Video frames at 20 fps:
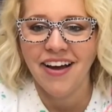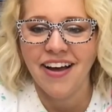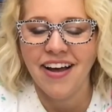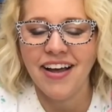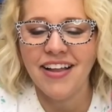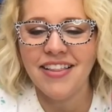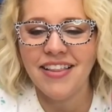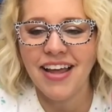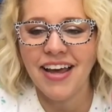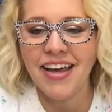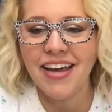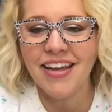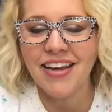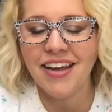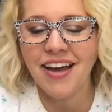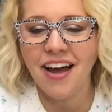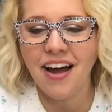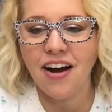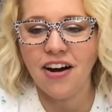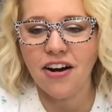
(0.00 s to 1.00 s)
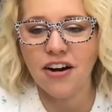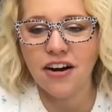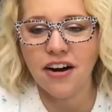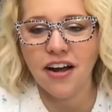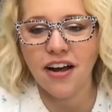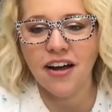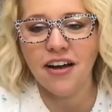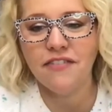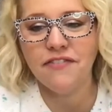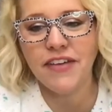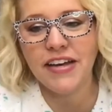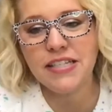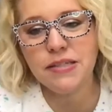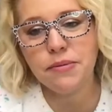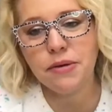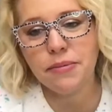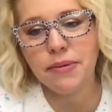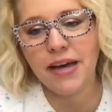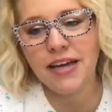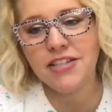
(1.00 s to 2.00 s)
Elaine, our uh,
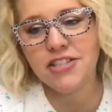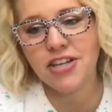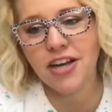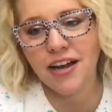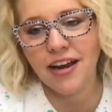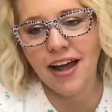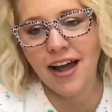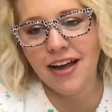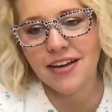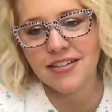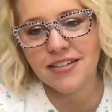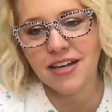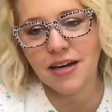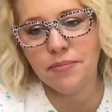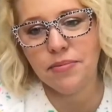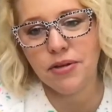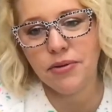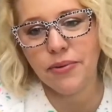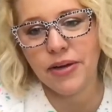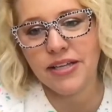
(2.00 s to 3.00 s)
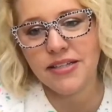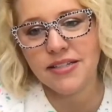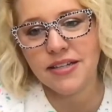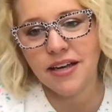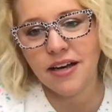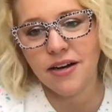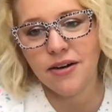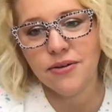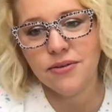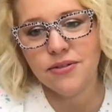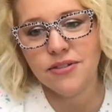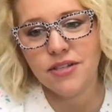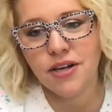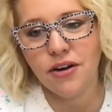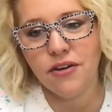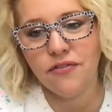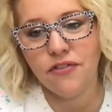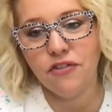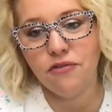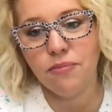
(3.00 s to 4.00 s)
Facebook page got hacked a couple of weeks ago. So
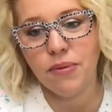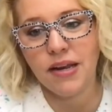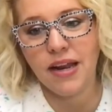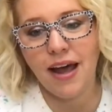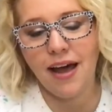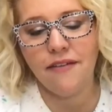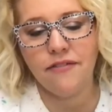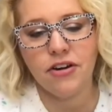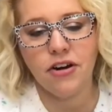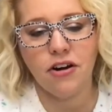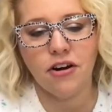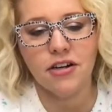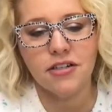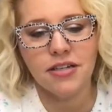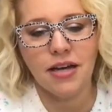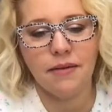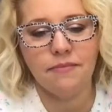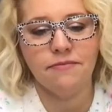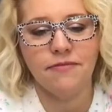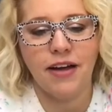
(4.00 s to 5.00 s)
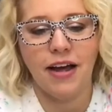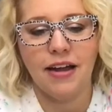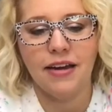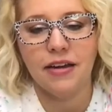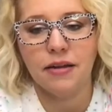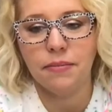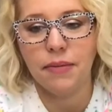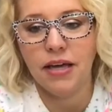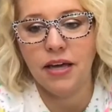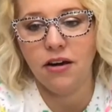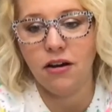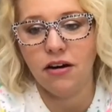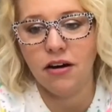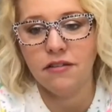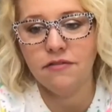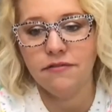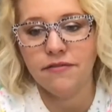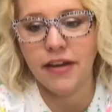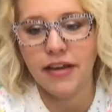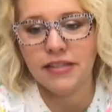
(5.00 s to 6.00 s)
if you've been having a hard time finding me
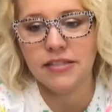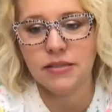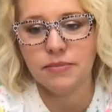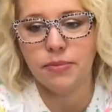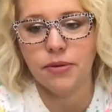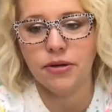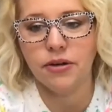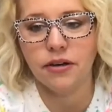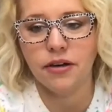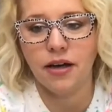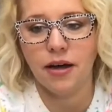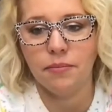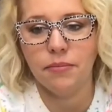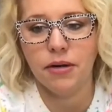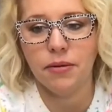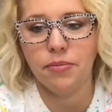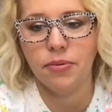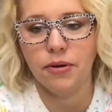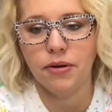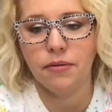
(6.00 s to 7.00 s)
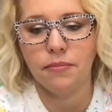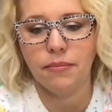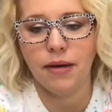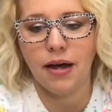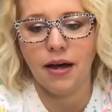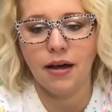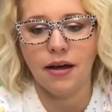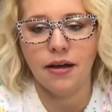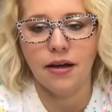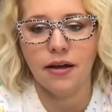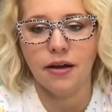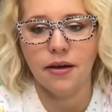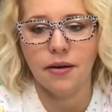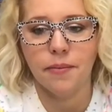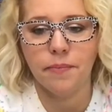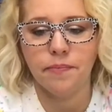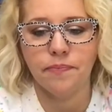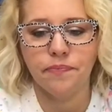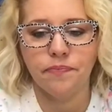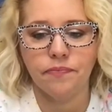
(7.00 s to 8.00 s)
on Facebook, I'm going to put my
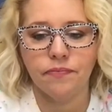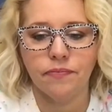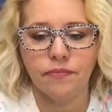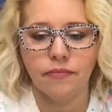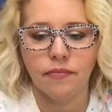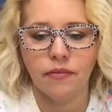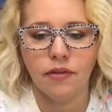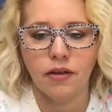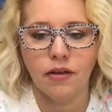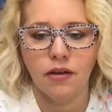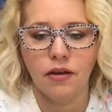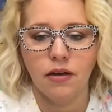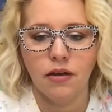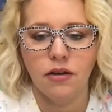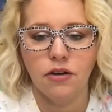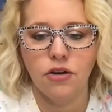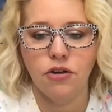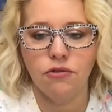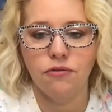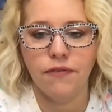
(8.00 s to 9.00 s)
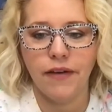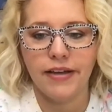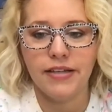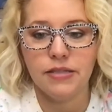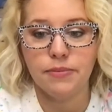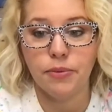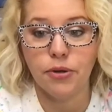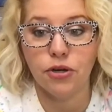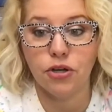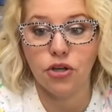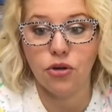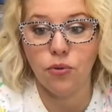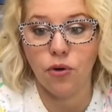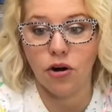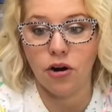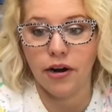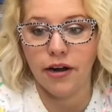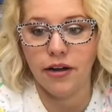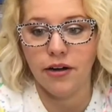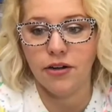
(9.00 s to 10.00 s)
um, new Facebook
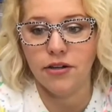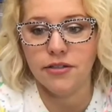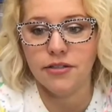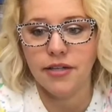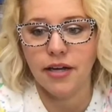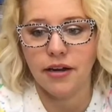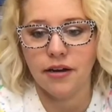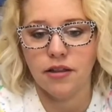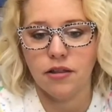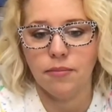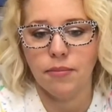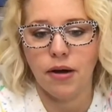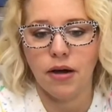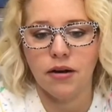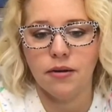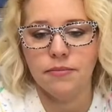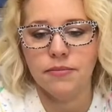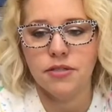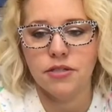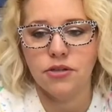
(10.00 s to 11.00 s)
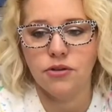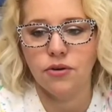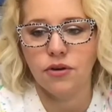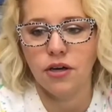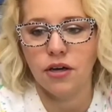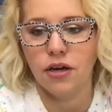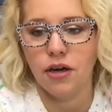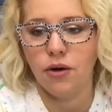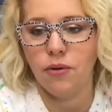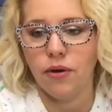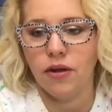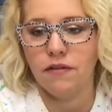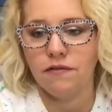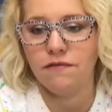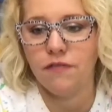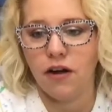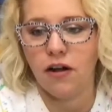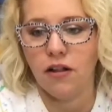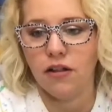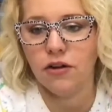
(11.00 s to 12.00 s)
URL down at the bottom so you can go and
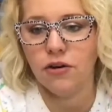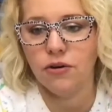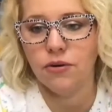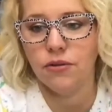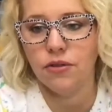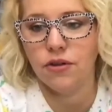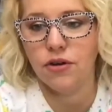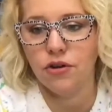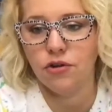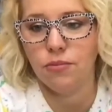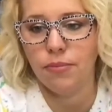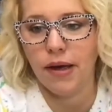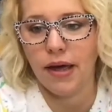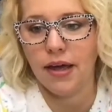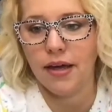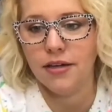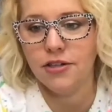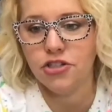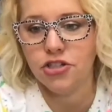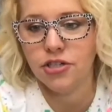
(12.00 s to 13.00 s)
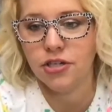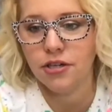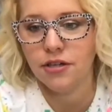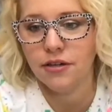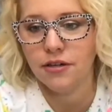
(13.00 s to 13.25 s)
follow the new page.